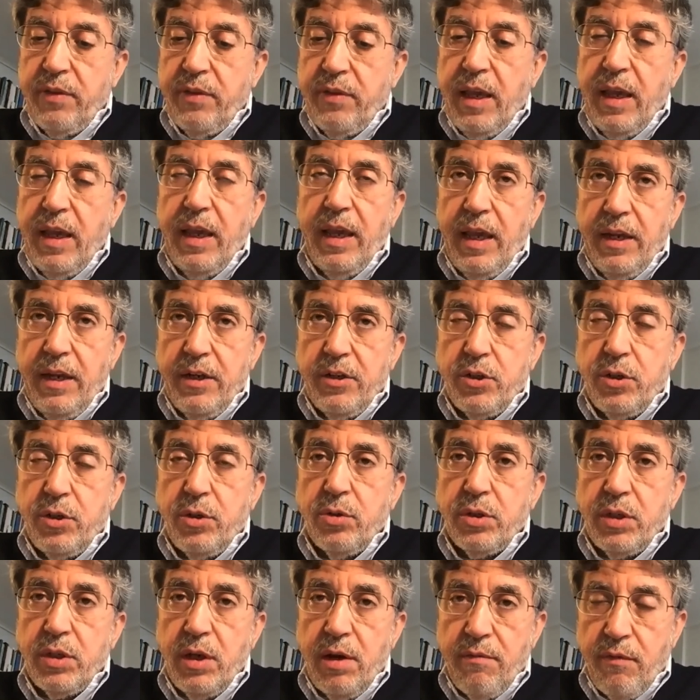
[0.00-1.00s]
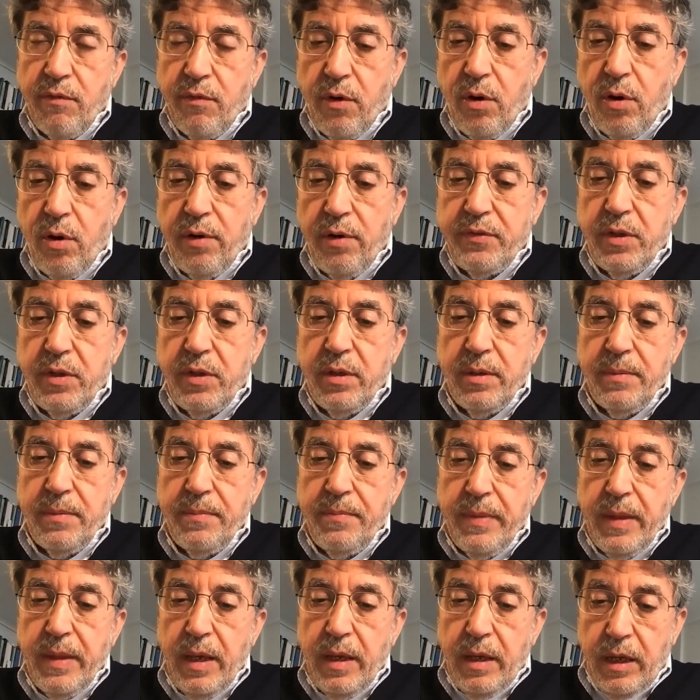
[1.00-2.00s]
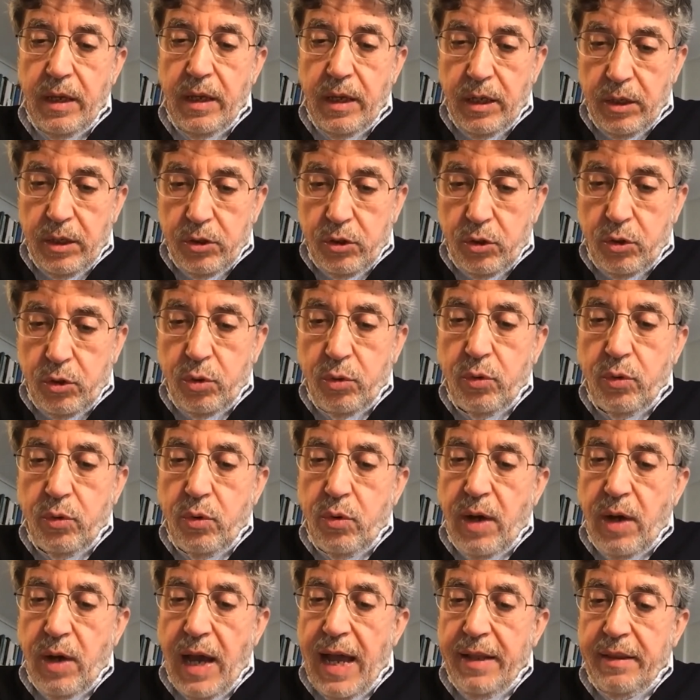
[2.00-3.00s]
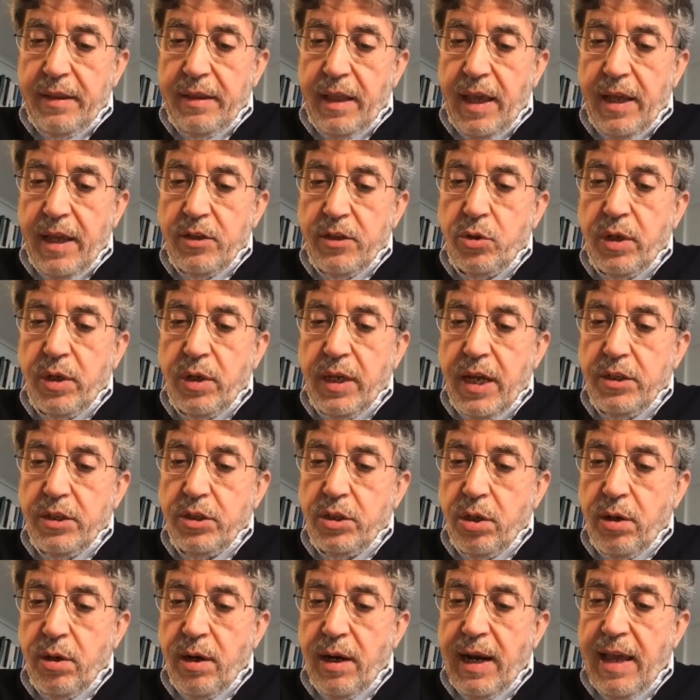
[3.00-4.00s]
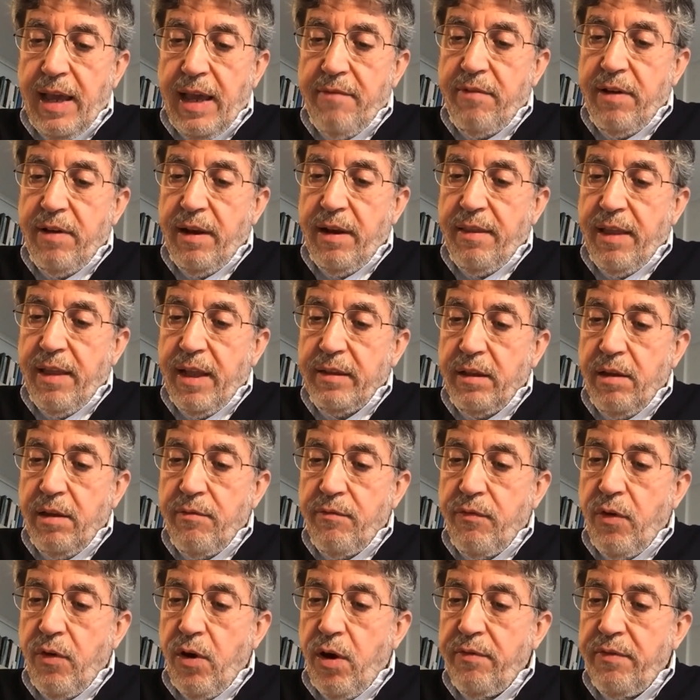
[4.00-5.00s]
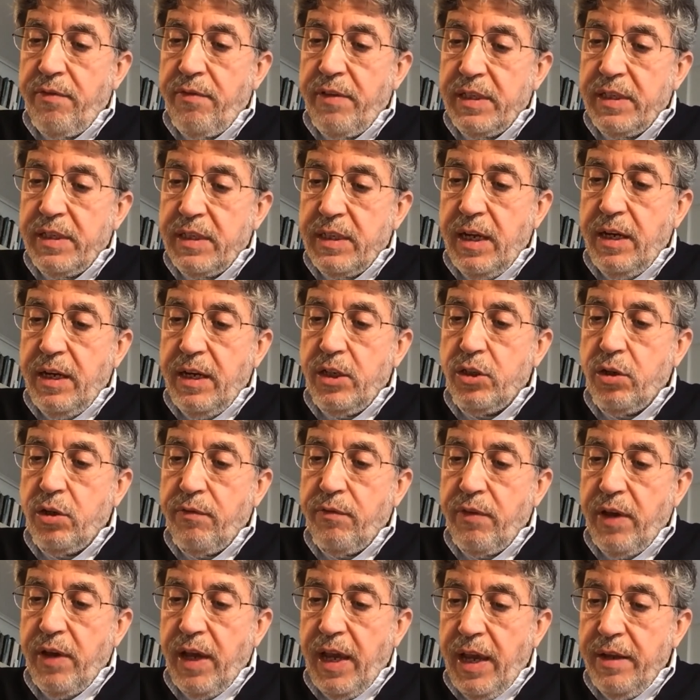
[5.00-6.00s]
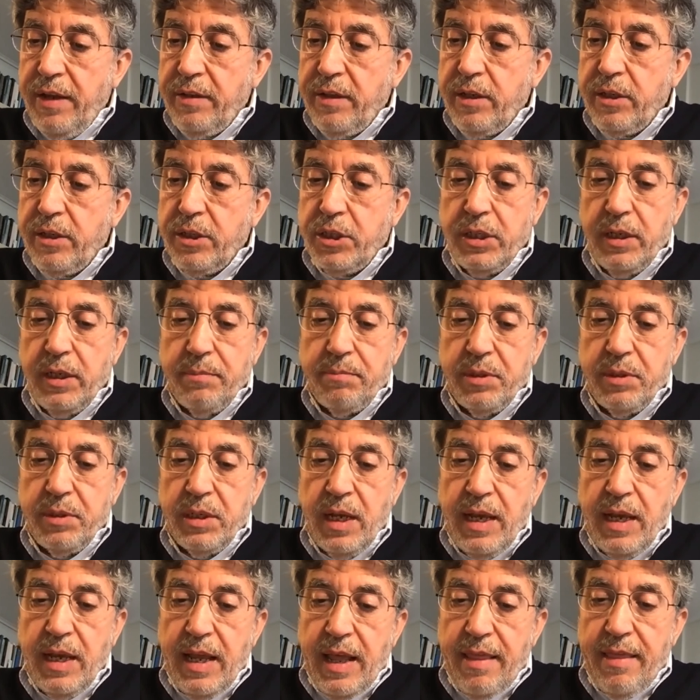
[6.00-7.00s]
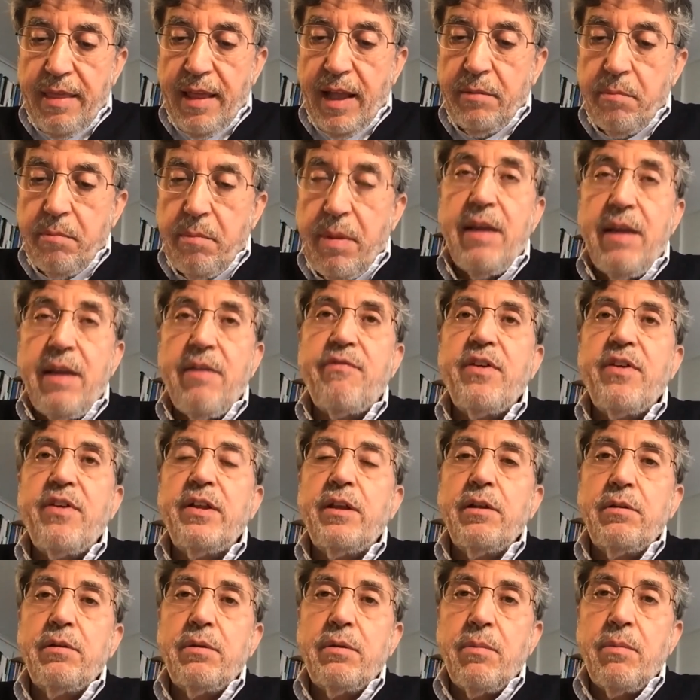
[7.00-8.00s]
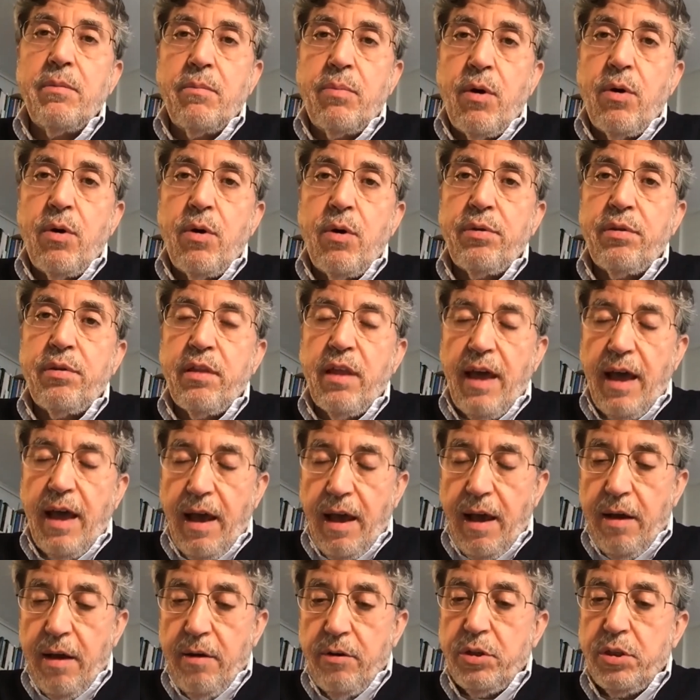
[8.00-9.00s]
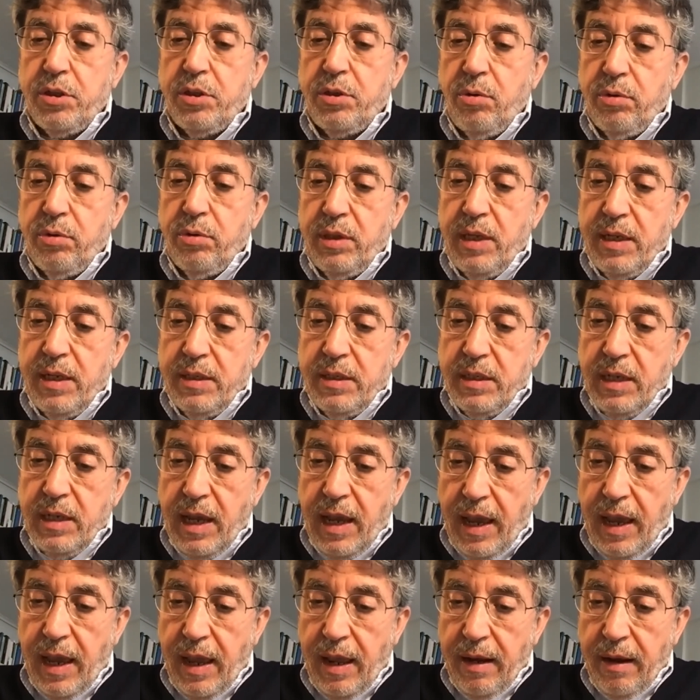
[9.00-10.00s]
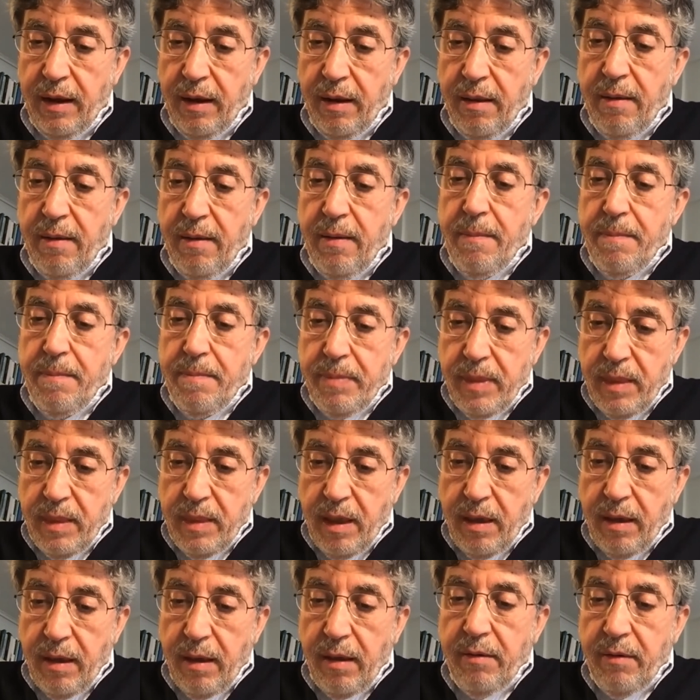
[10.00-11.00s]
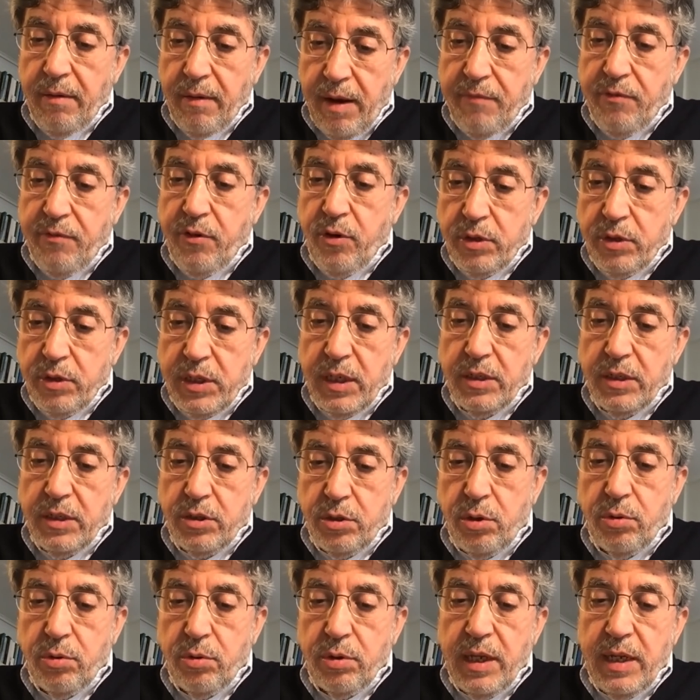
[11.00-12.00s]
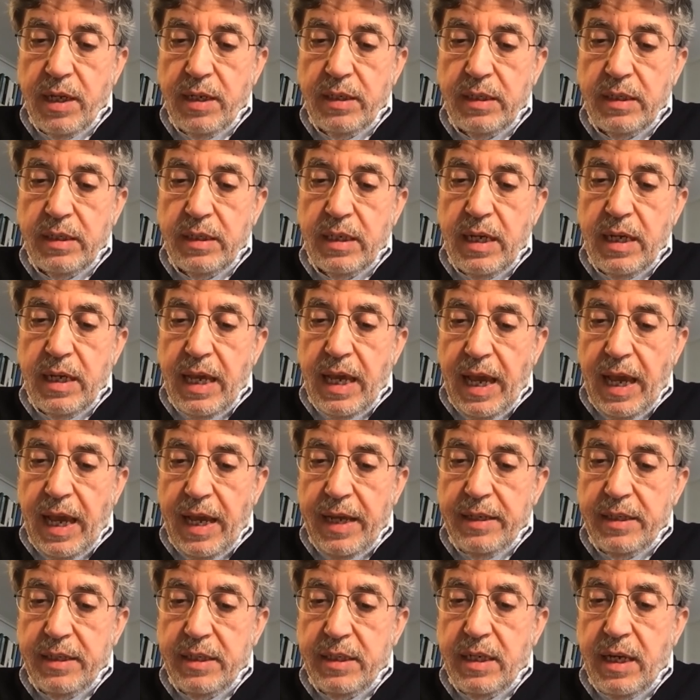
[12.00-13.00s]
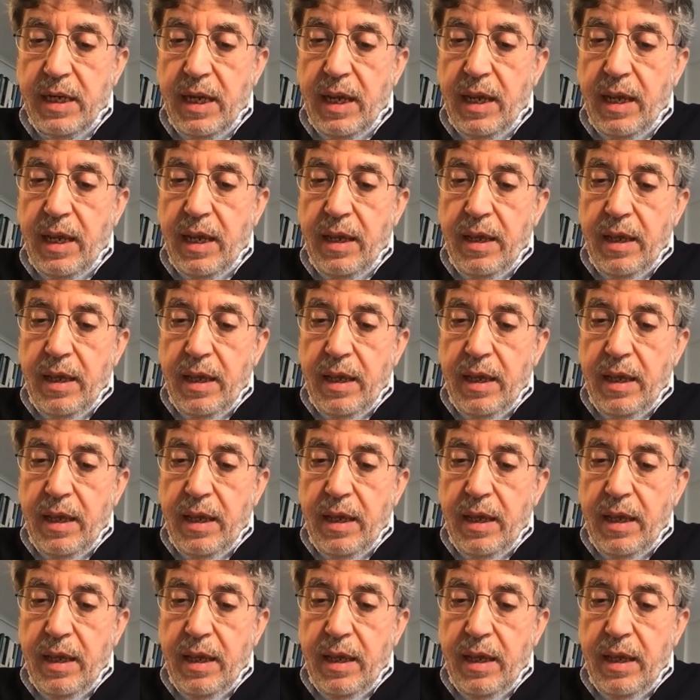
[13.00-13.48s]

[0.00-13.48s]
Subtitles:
the issues involved. Two, at the education level, that involved a series of internships that benefited both our students and the refugee students. And C,